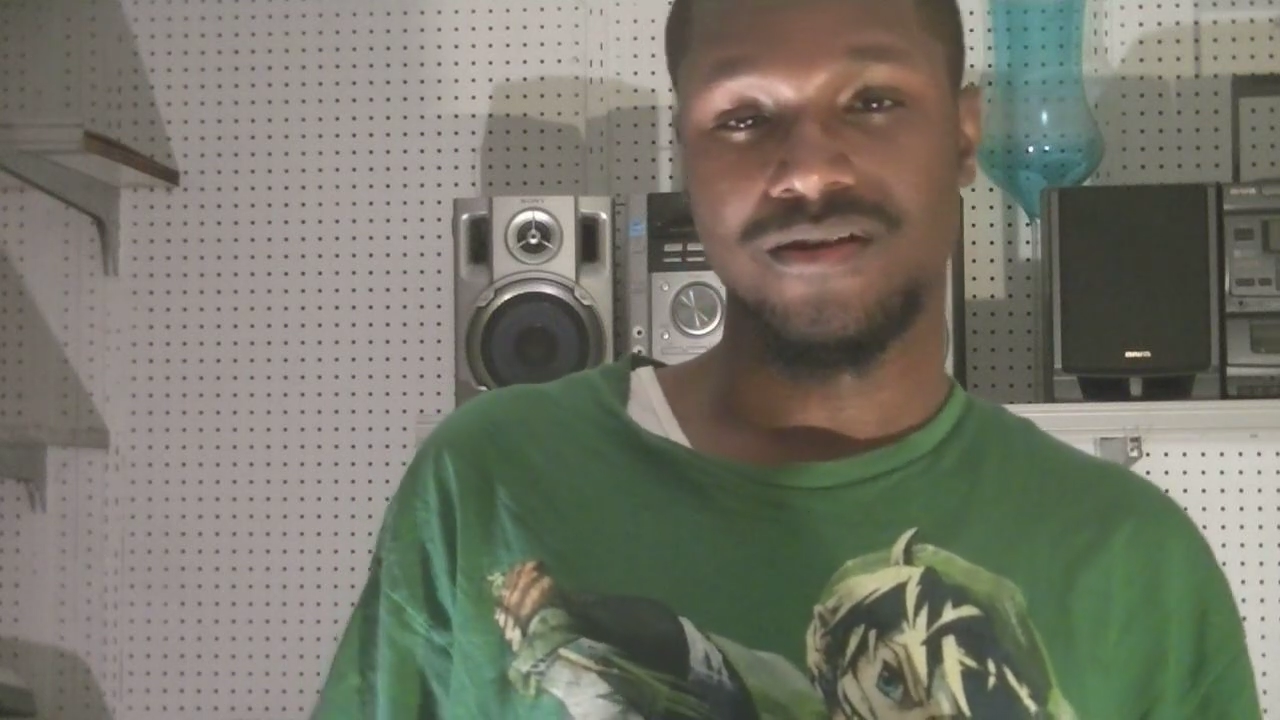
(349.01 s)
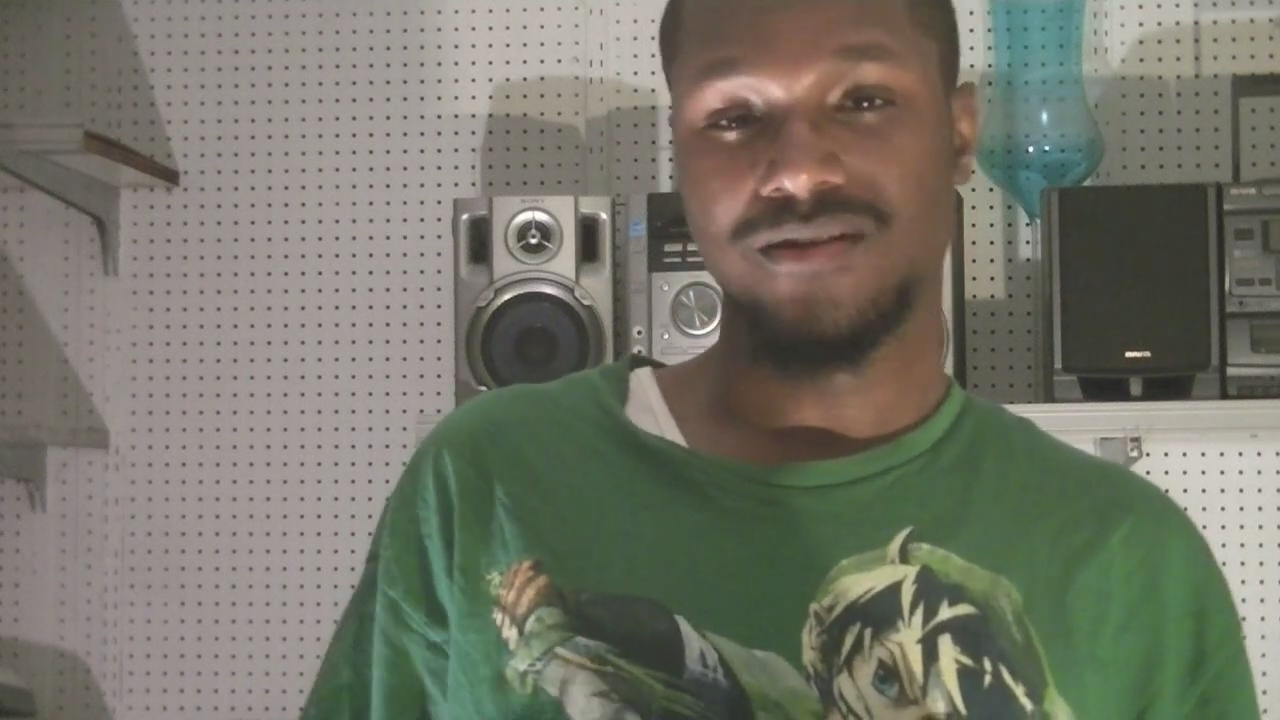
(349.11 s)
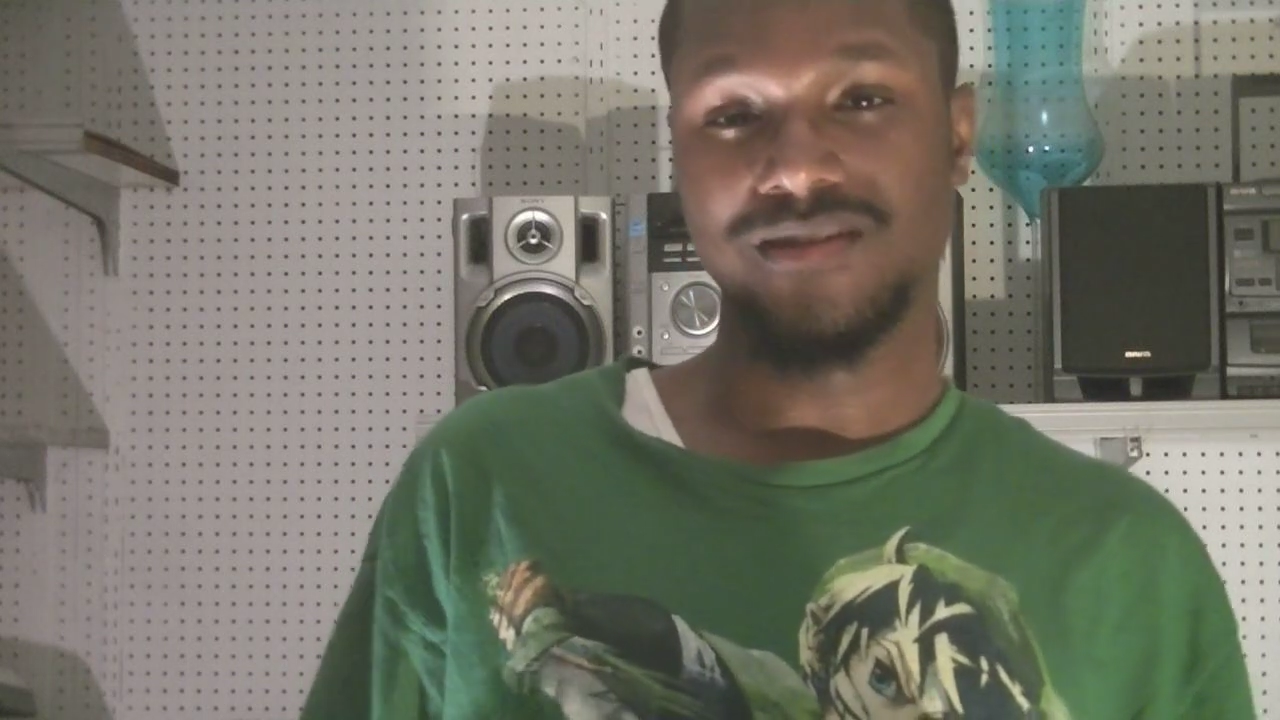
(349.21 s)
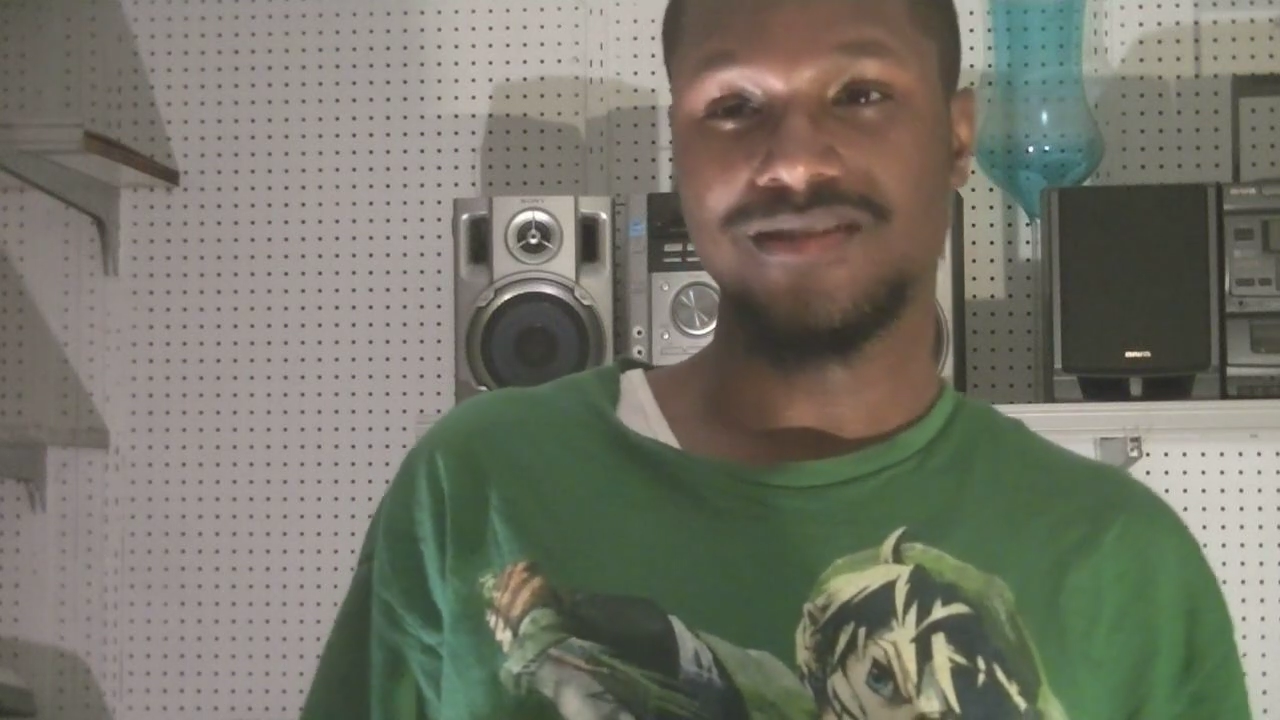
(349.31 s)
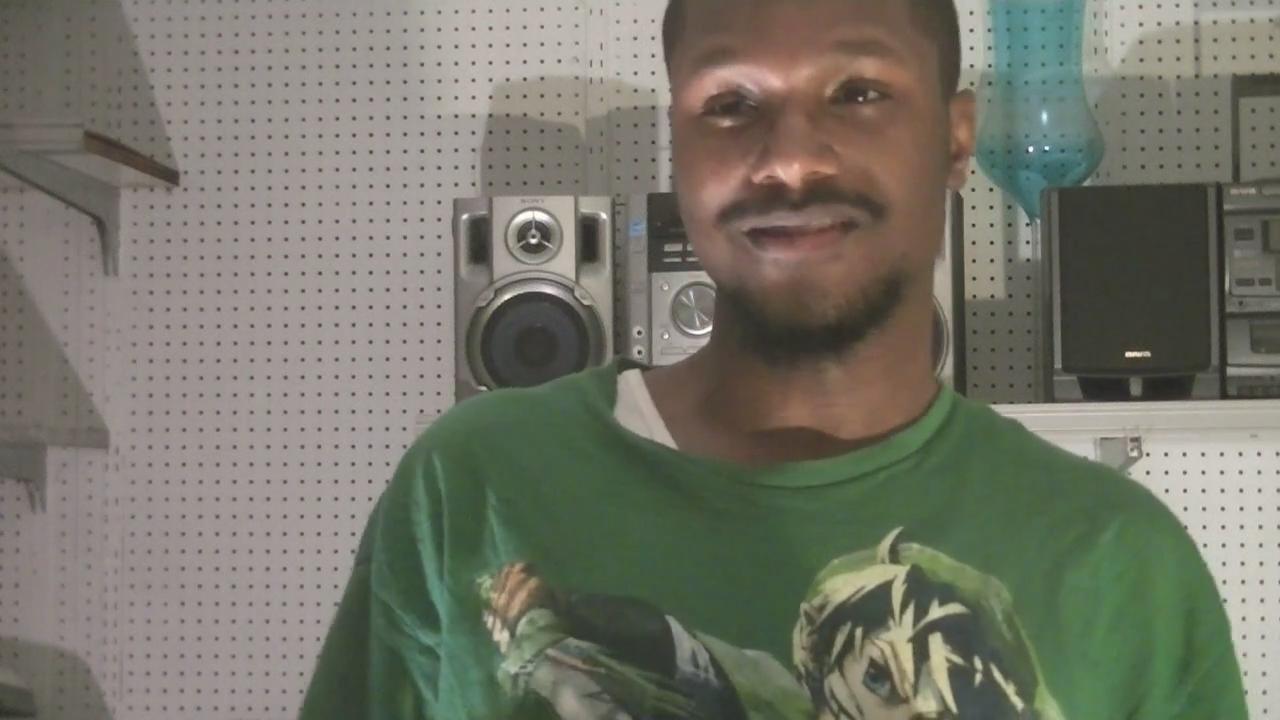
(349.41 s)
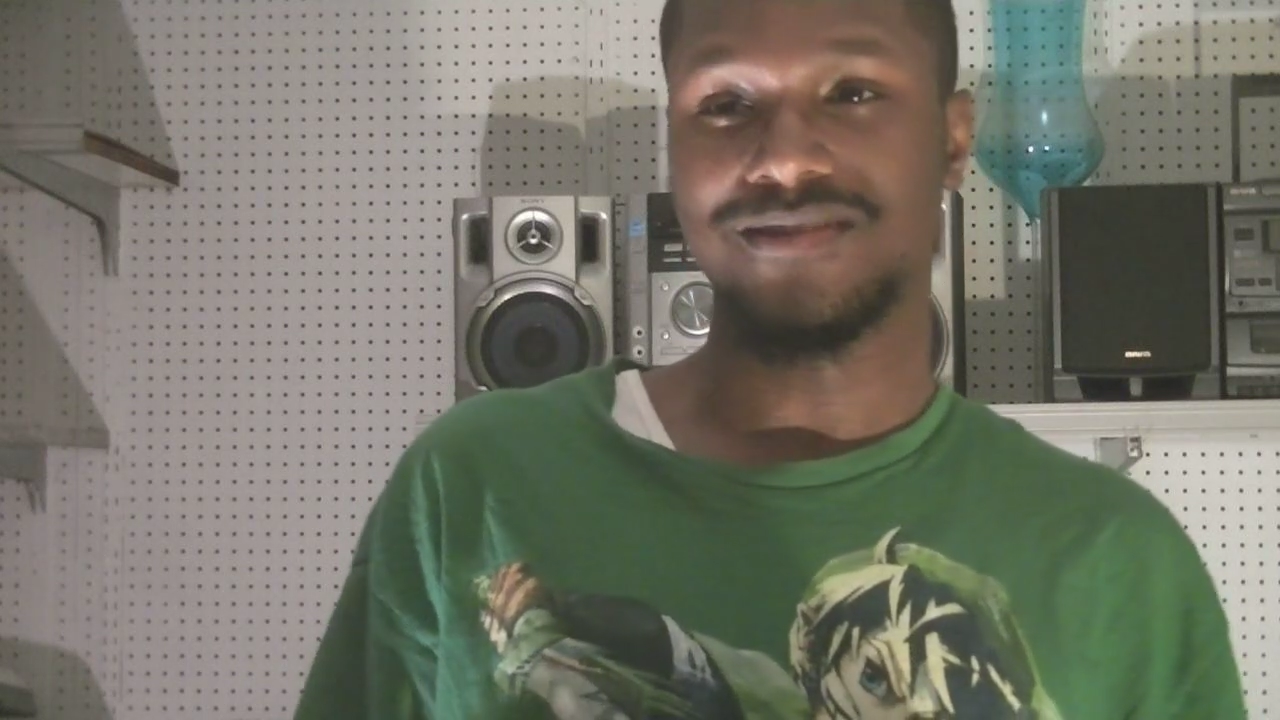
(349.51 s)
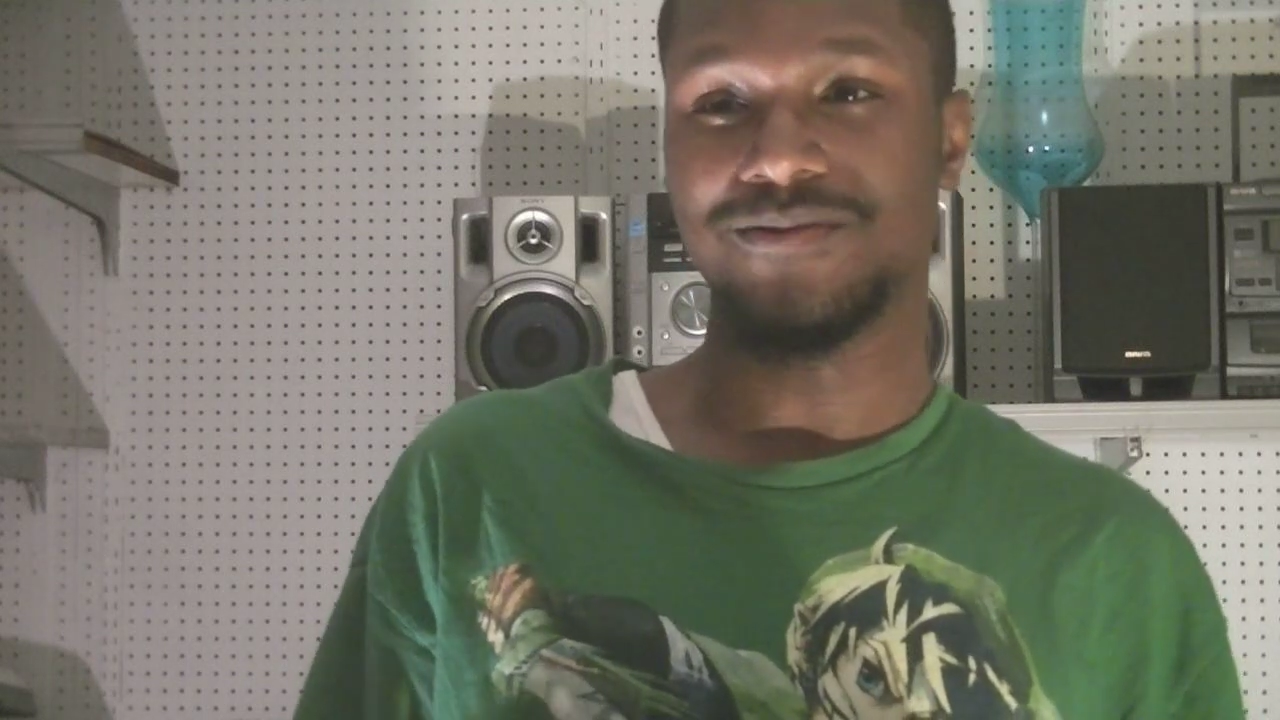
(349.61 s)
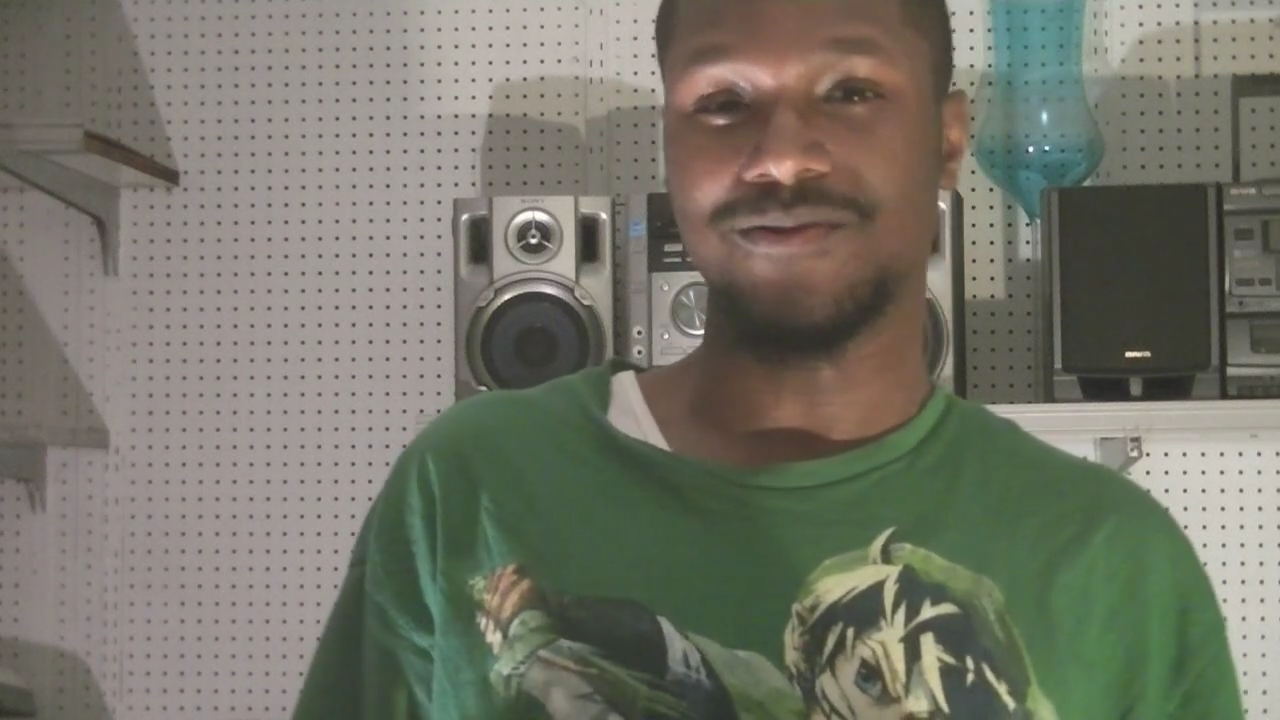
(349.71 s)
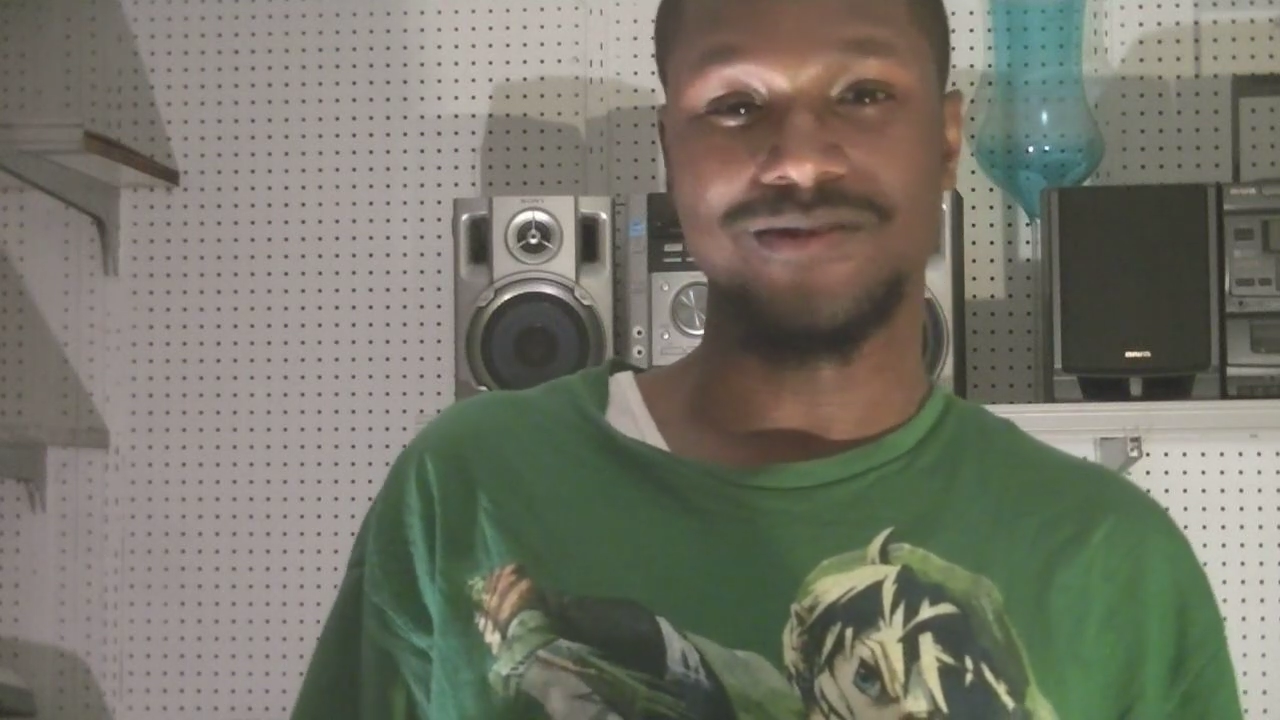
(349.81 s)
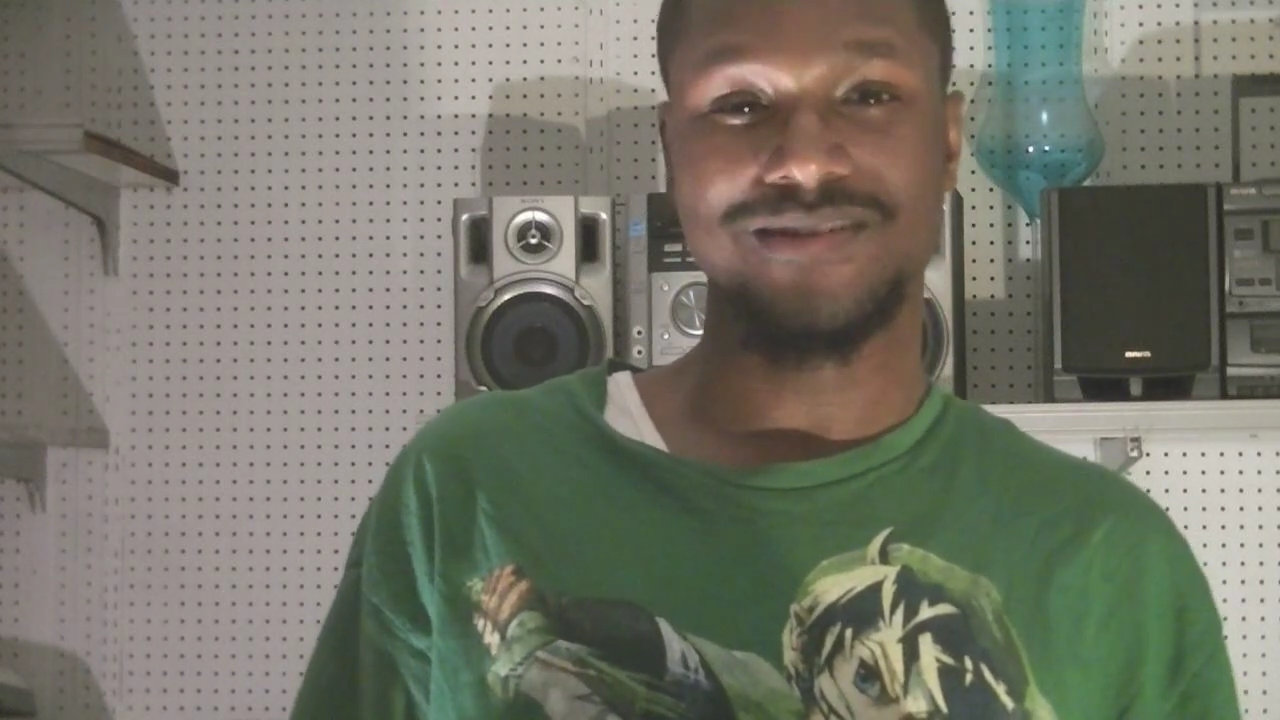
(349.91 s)
unless he ends
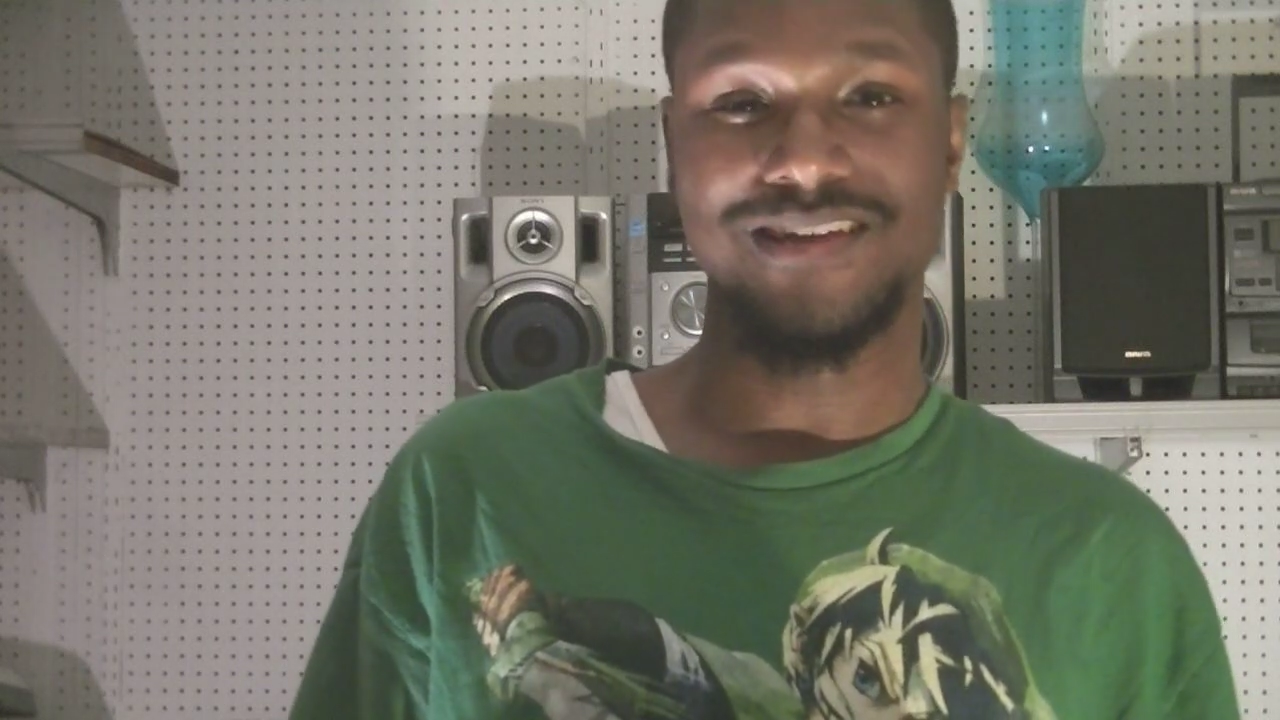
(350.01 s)
up going to